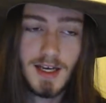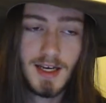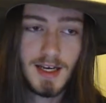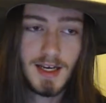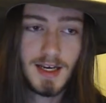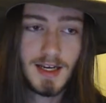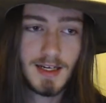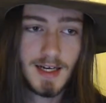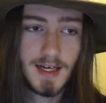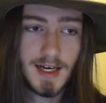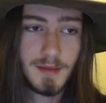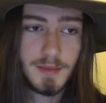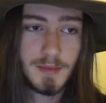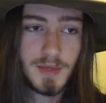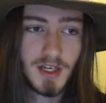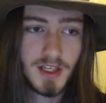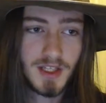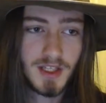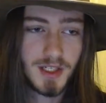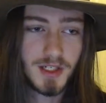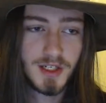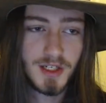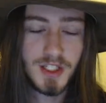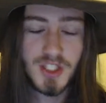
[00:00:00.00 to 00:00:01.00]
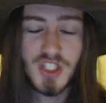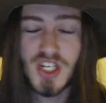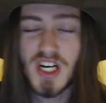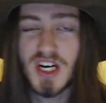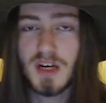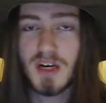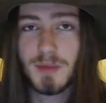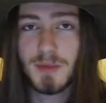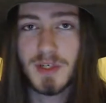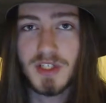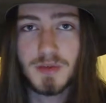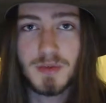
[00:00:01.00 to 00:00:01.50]
And I am declaring
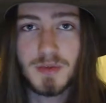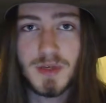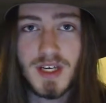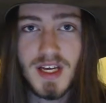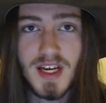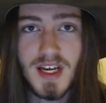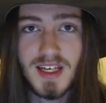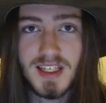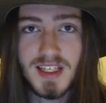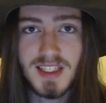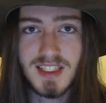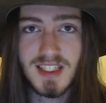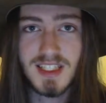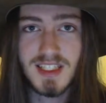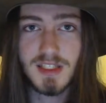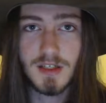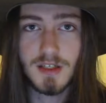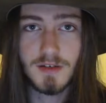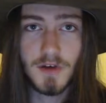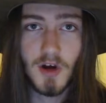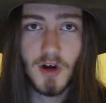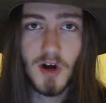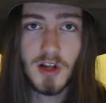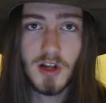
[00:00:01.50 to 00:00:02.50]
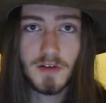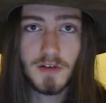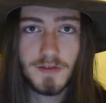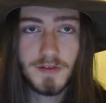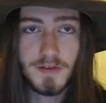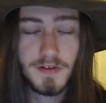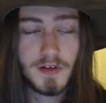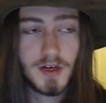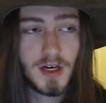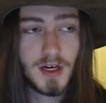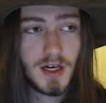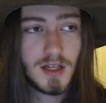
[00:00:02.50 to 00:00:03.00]
Jeremy to be innocent of all
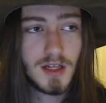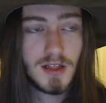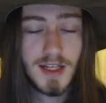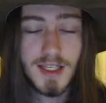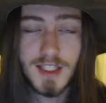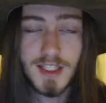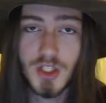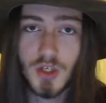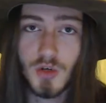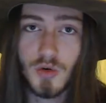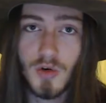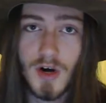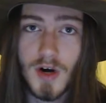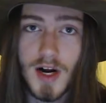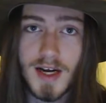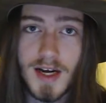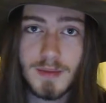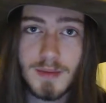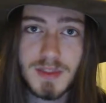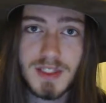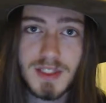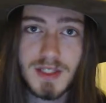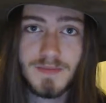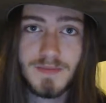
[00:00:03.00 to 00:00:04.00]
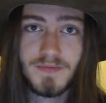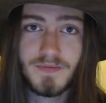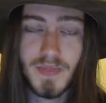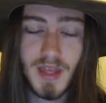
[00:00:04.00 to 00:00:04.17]
of alleged crimes,